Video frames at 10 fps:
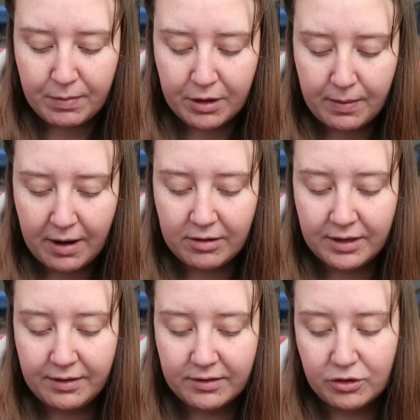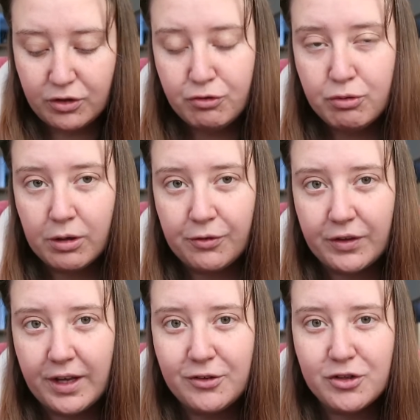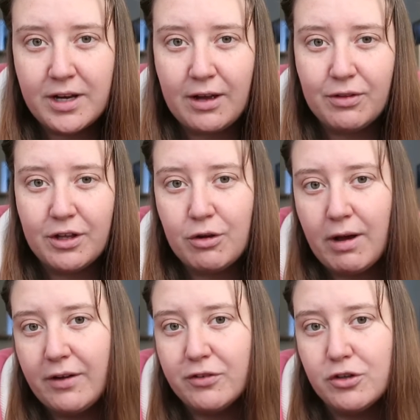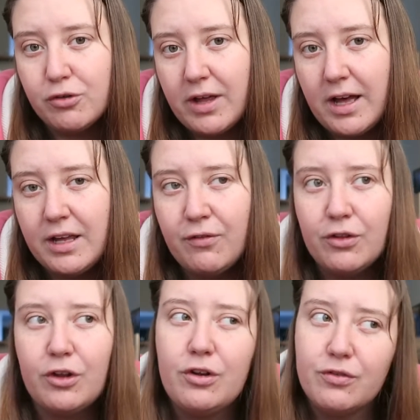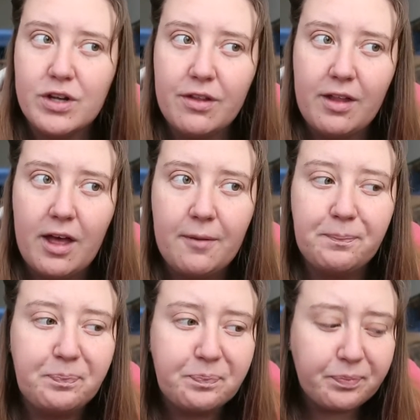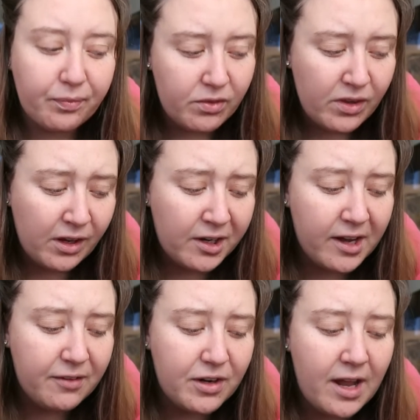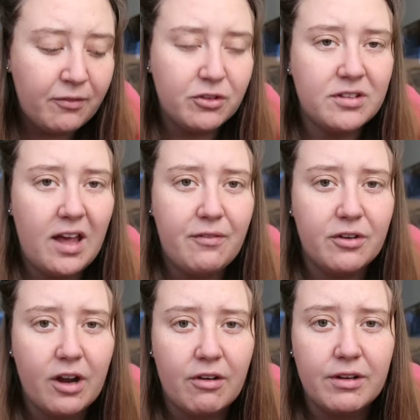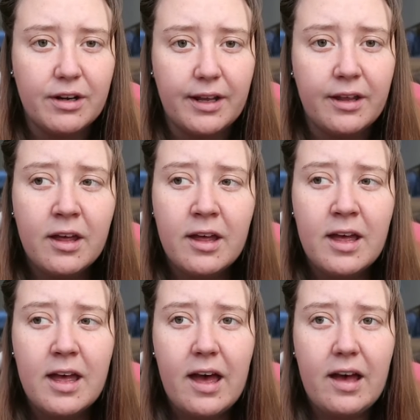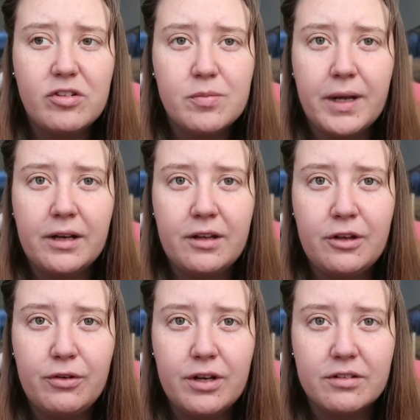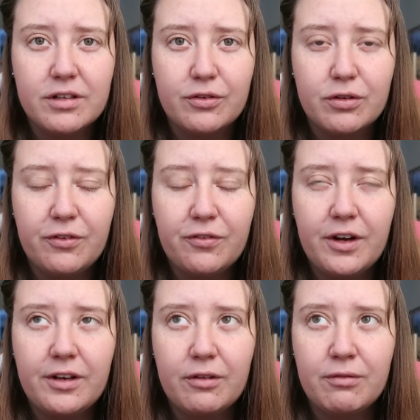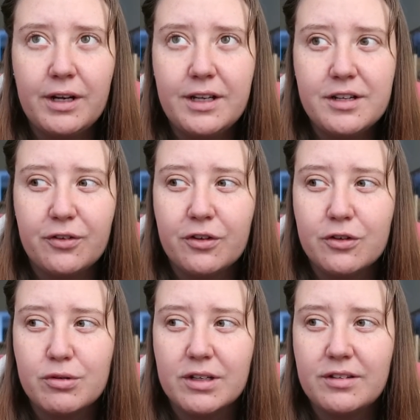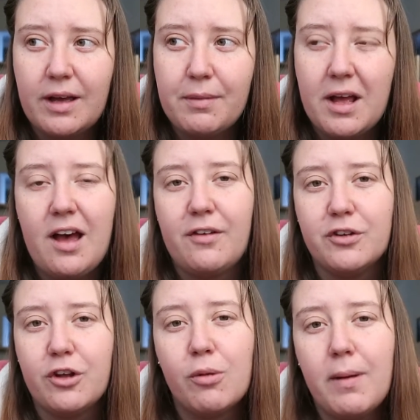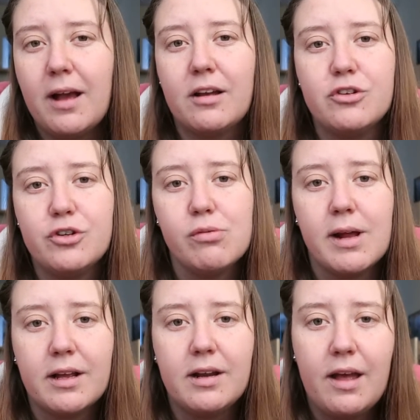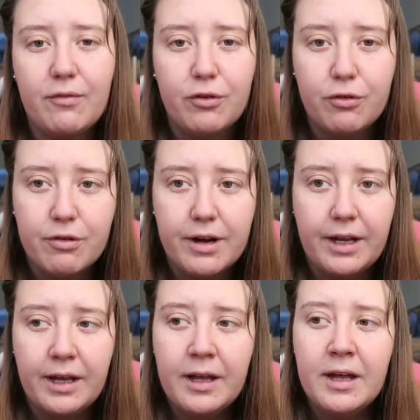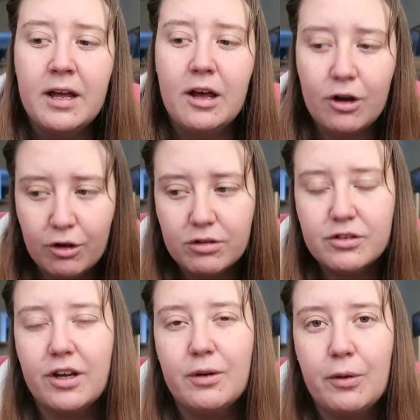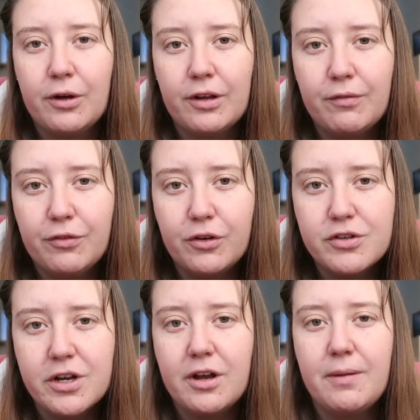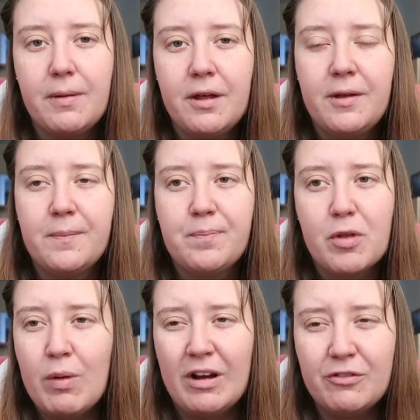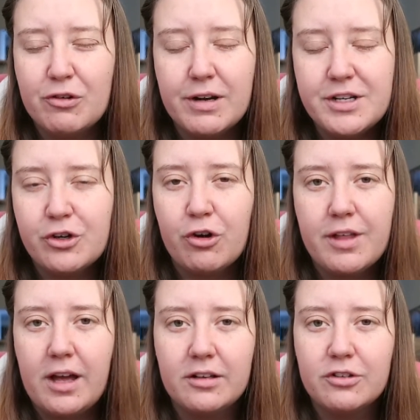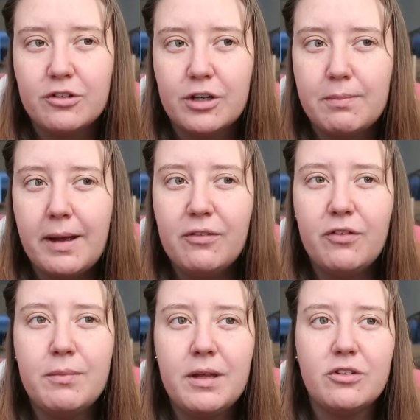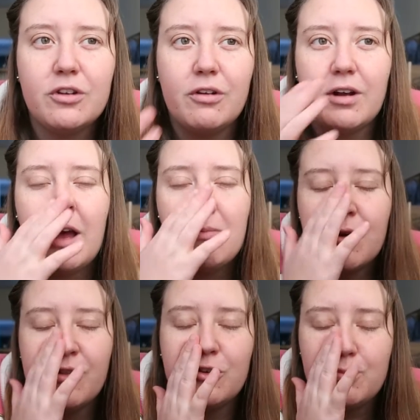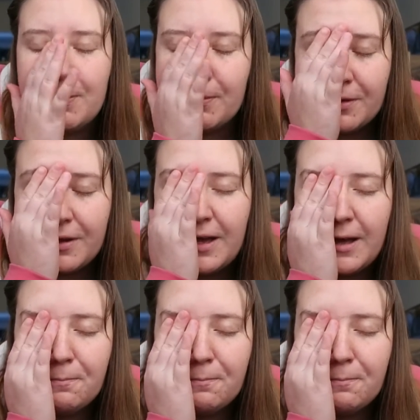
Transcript: but apparently there's a new qualification now that you have to do that even though you've done that and I have a level 7 currently after being at uni and stuff so I find it really difficult to accept that I have to go back and do like a level 3 alongside working full time when I've already got that and it's not going to benefit me so like I'm one of those people that